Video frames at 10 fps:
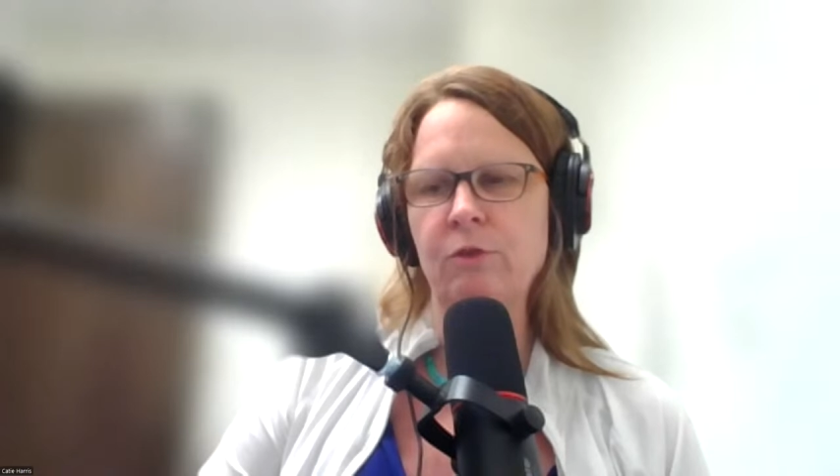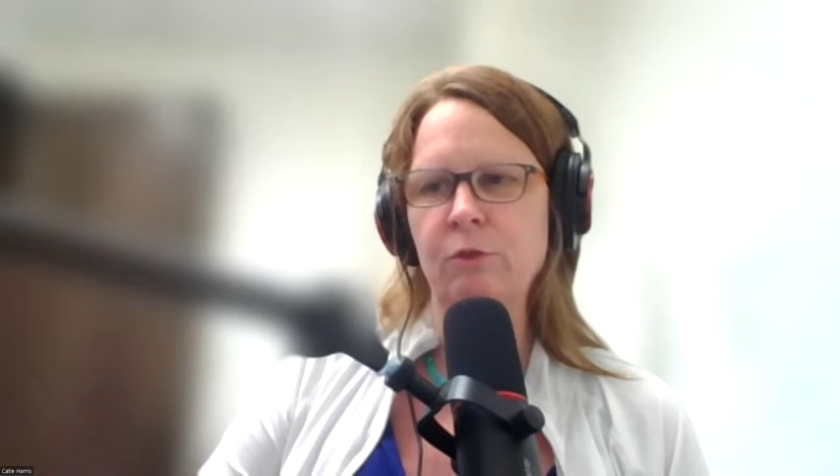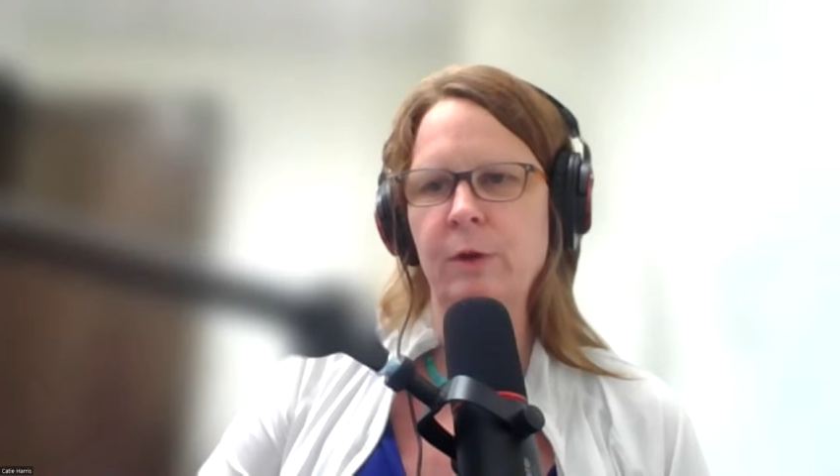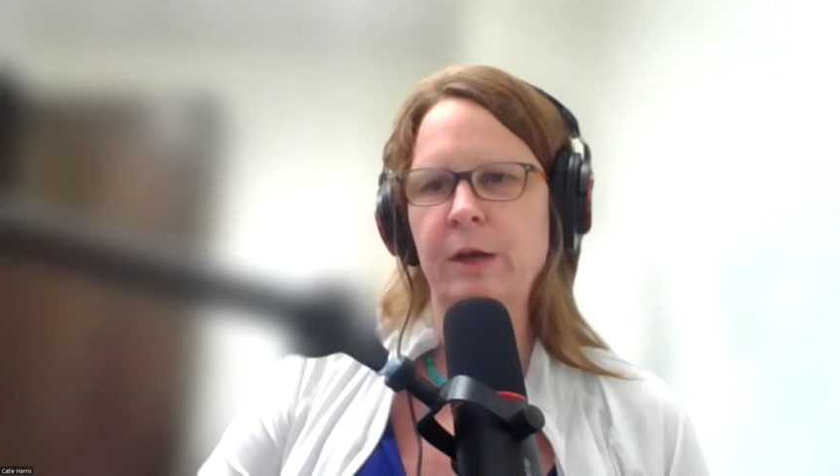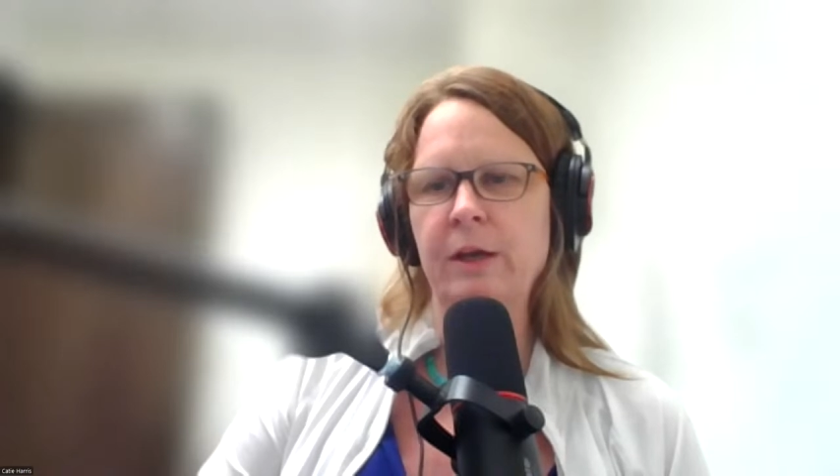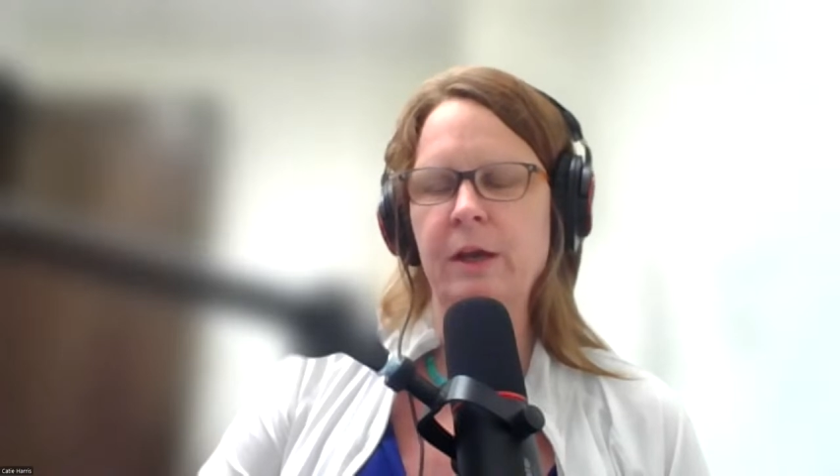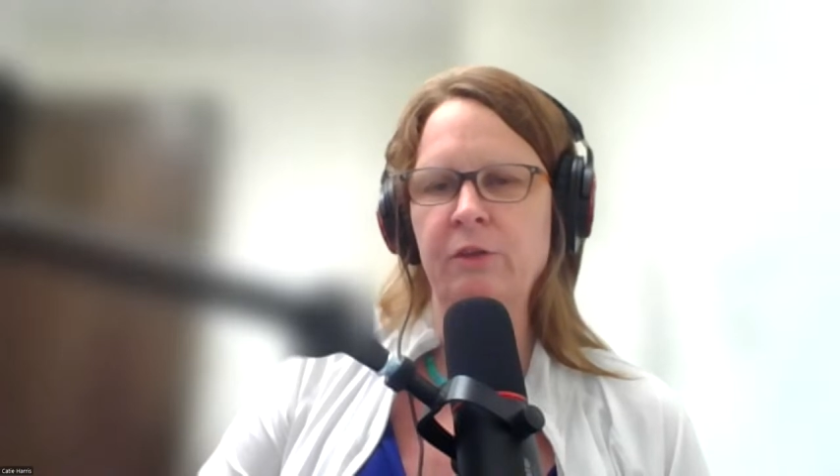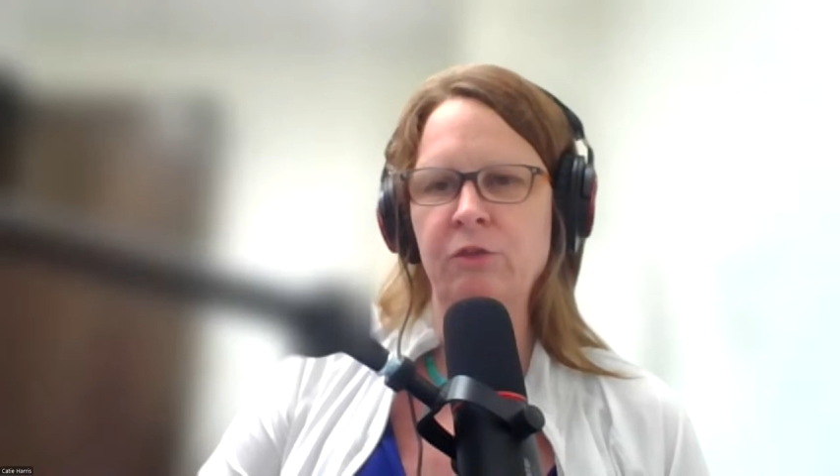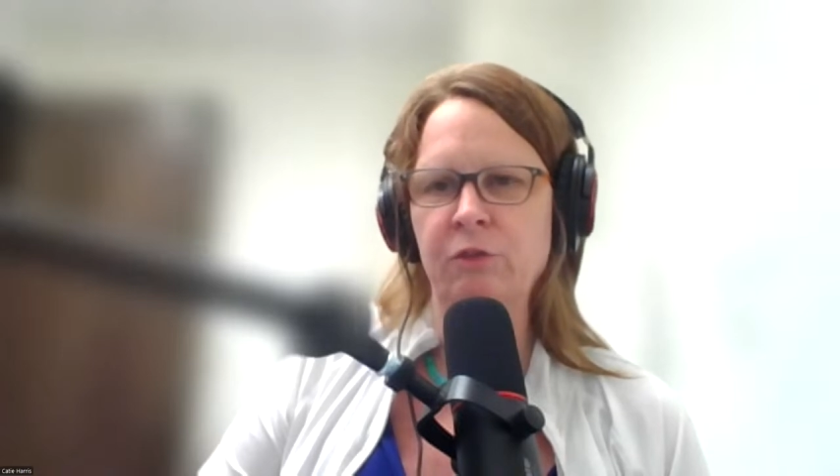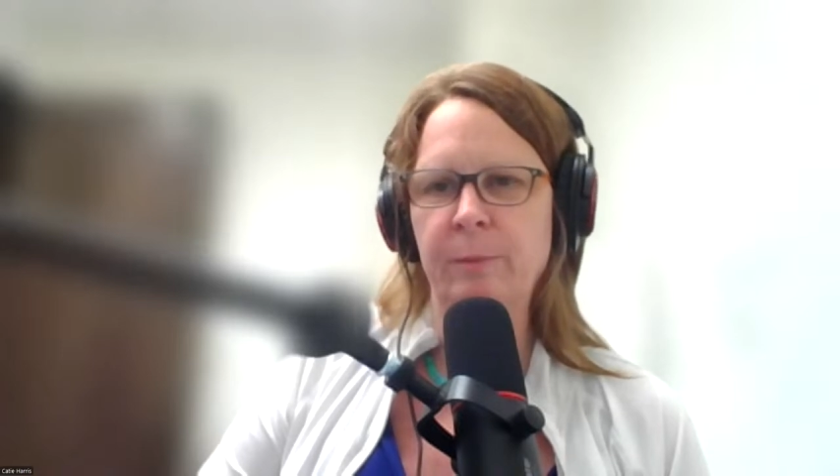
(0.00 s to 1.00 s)
doing
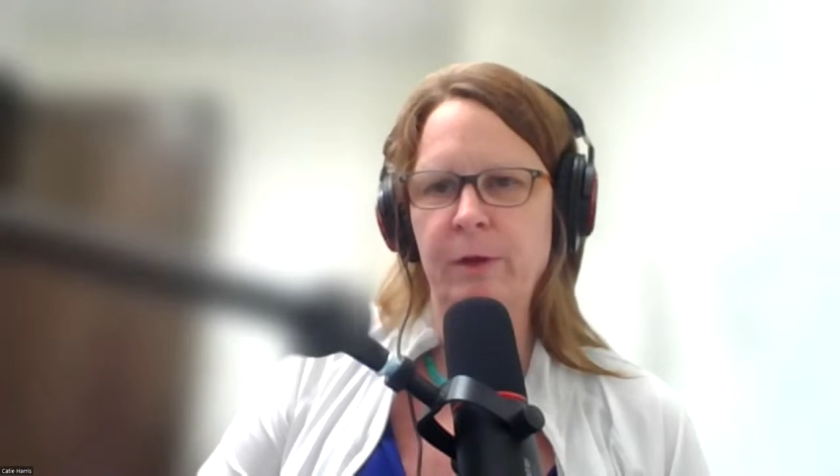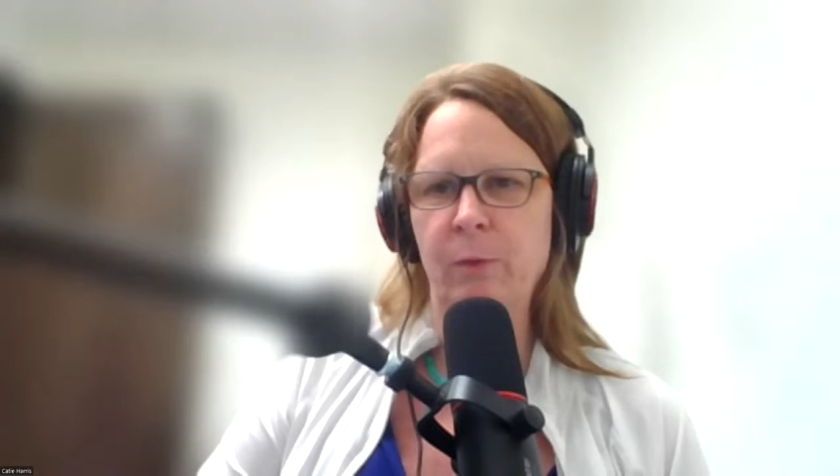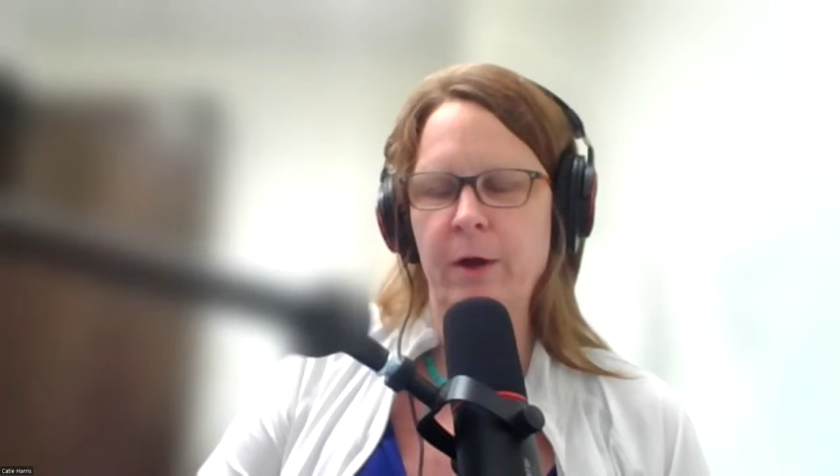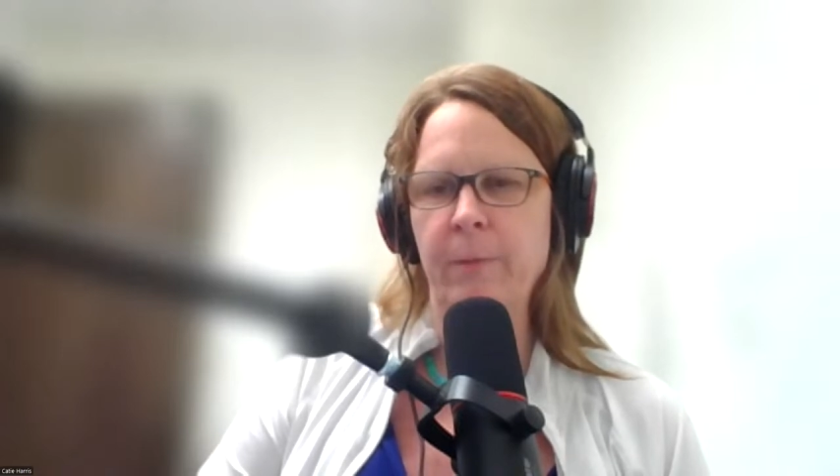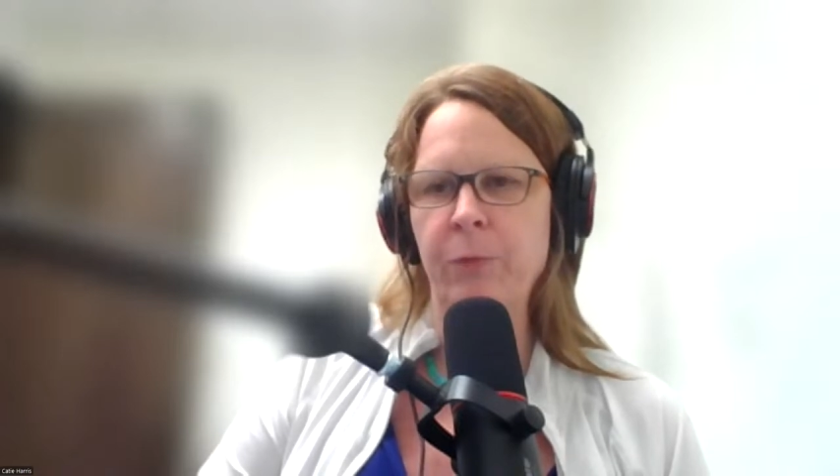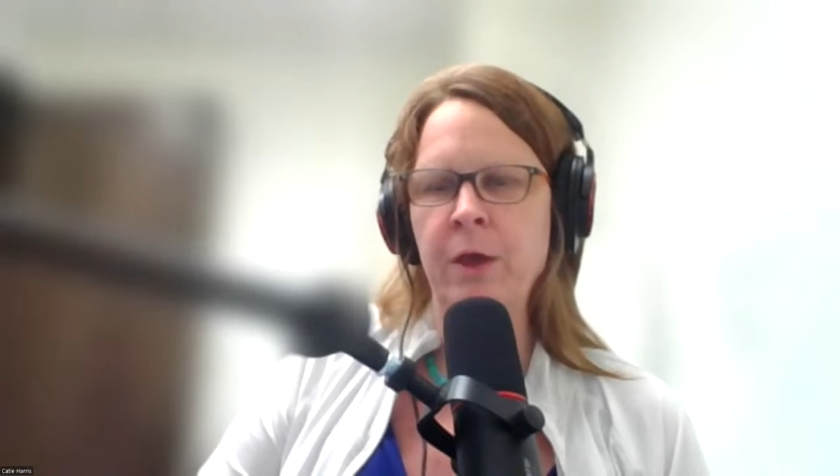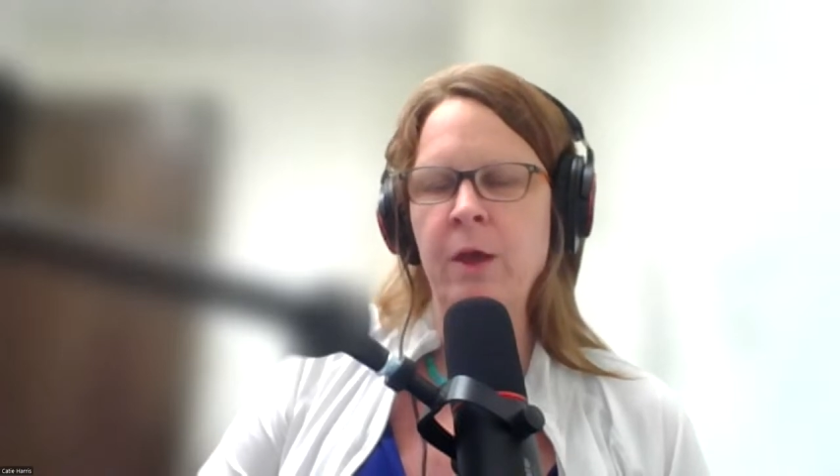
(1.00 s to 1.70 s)
extremely well.